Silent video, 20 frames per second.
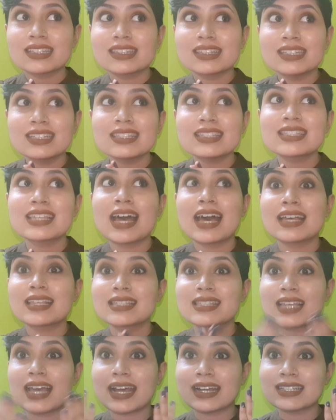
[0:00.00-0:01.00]
this
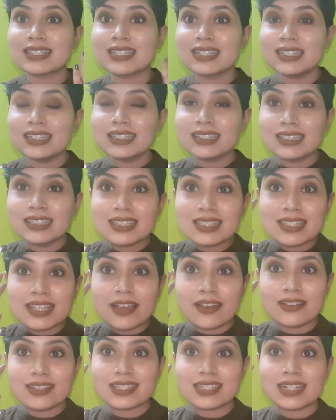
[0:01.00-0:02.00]
has actually this
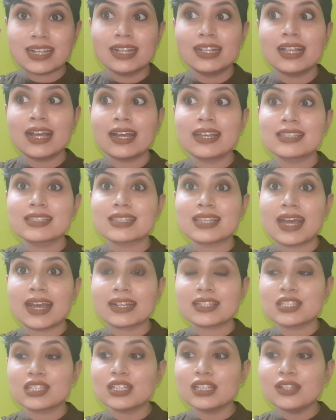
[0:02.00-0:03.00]
hairstyle has
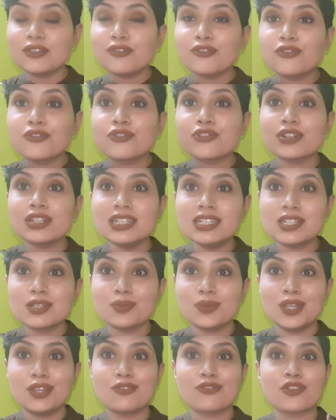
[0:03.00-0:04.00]
actually freed
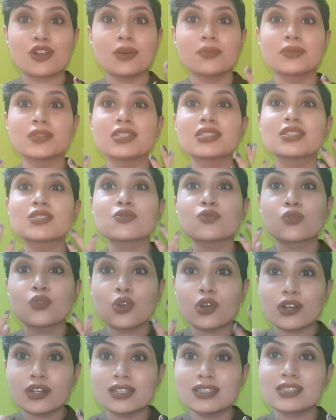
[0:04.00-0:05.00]
me from those
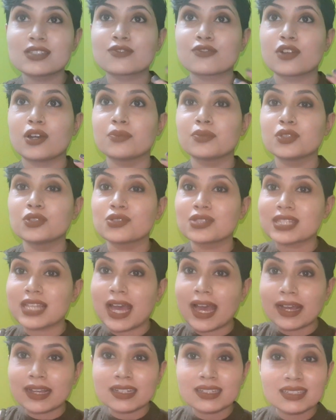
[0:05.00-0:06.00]
worries from those
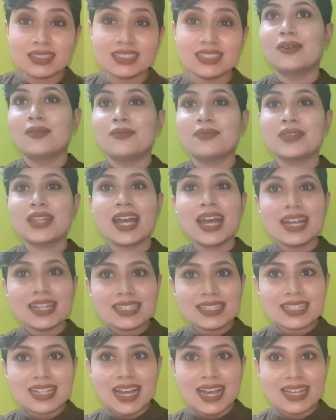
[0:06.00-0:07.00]
agonies
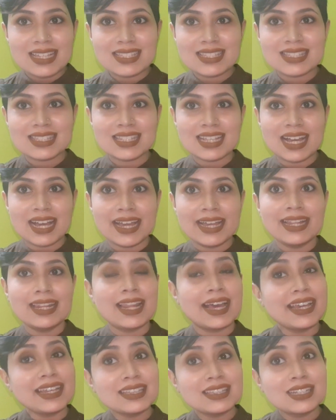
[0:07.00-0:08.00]
and as i
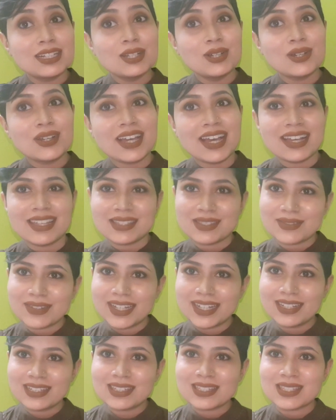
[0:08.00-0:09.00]
like the look as
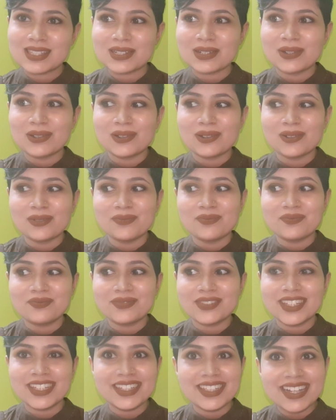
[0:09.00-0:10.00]
well so
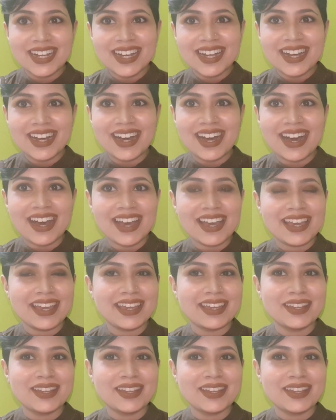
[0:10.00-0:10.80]
yeah i